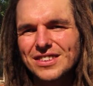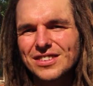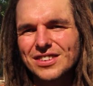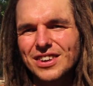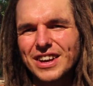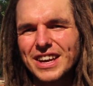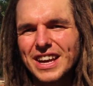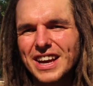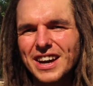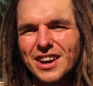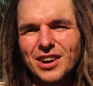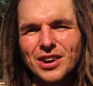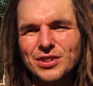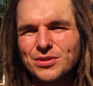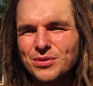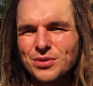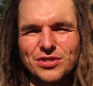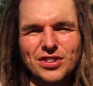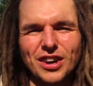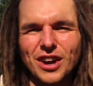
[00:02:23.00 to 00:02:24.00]
So yeah, I
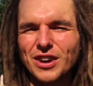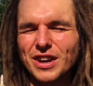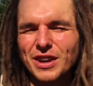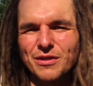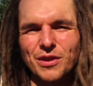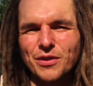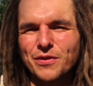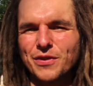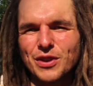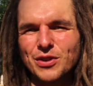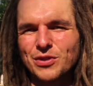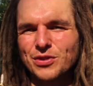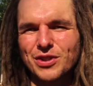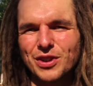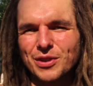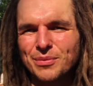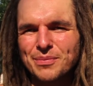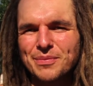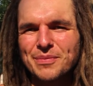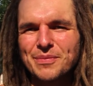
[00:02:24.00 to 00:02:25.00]
totally refused
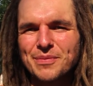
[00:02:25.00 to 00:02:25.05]
them.